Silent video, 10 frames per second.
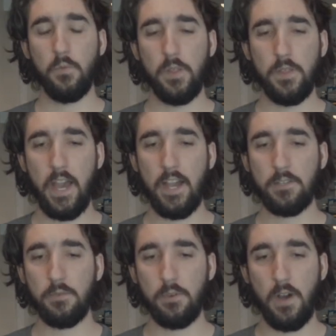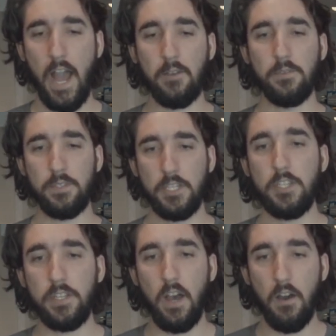with the actual
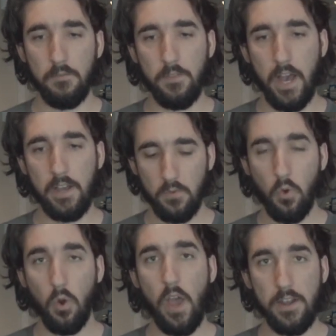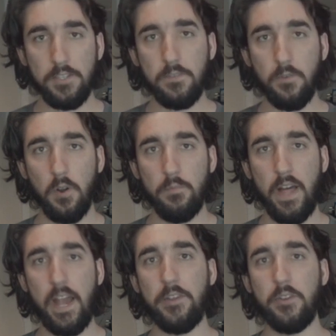acquisition of that core energy form
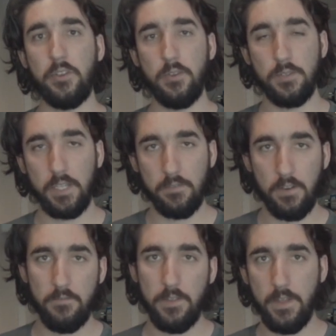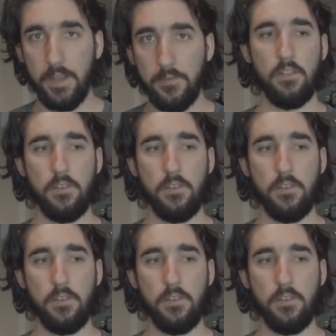that you're using for everything,